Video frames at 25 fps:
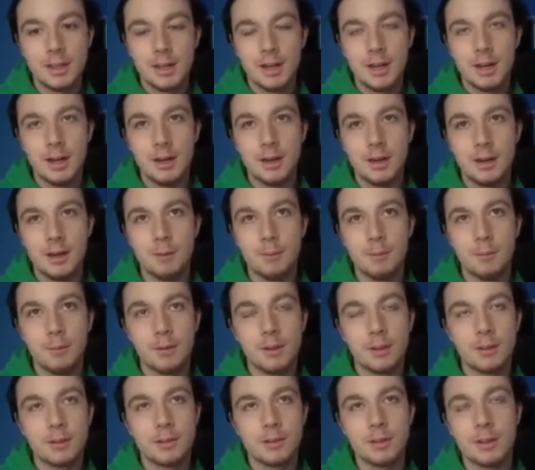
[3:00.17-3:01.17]

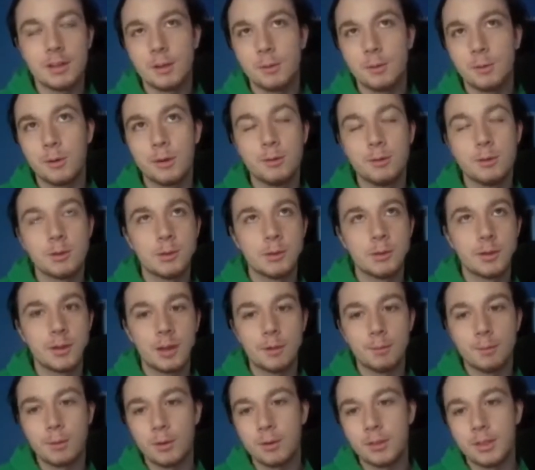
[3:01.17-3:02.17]
Considering like what he was doing
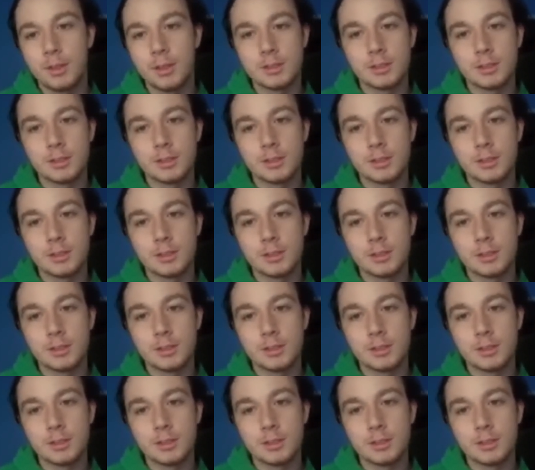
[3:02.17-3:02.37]
on both ends